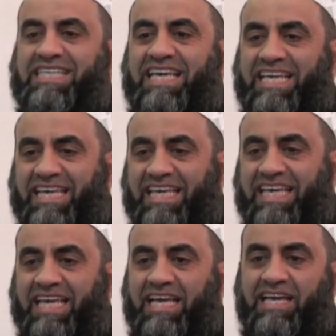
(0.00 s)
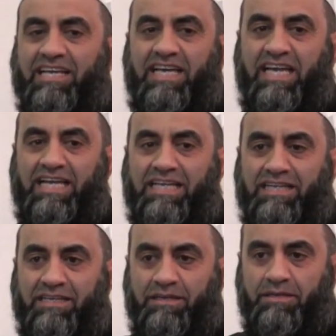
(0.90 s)
he
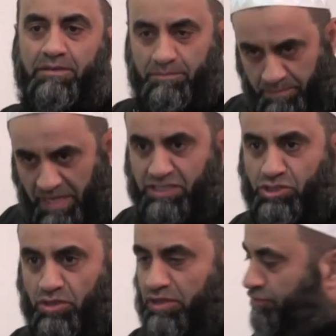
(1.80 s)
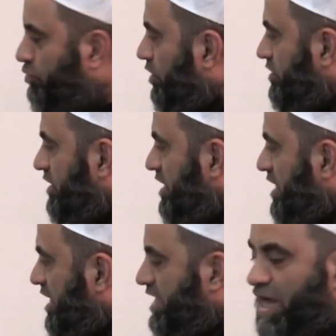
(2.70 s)
in masculine, of course.
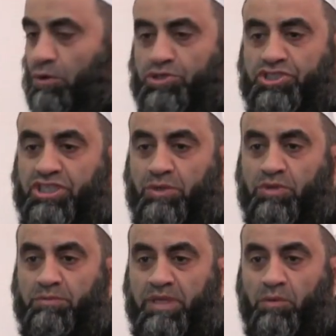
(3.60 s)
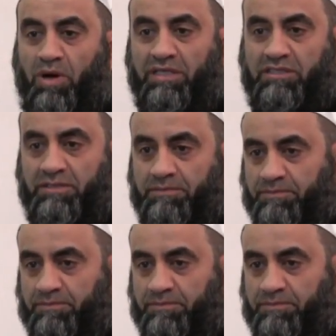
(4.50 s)
Now she would be what?